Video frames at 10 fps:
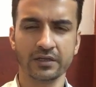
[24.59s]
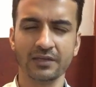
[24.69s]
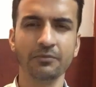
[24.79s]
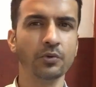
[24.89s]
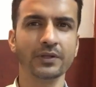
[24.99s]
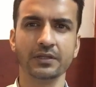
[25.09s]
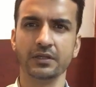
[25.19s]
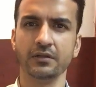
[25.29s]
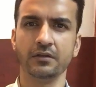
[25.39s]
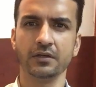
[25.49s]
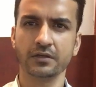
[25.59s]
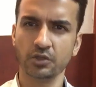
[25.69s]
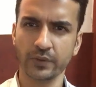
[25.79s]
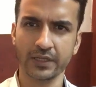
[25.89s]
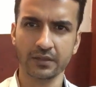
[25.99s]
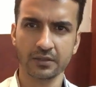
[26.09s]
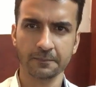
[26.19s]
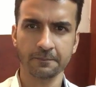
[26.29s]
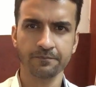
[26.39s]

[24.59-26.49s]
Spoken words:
keep doing these Q&As.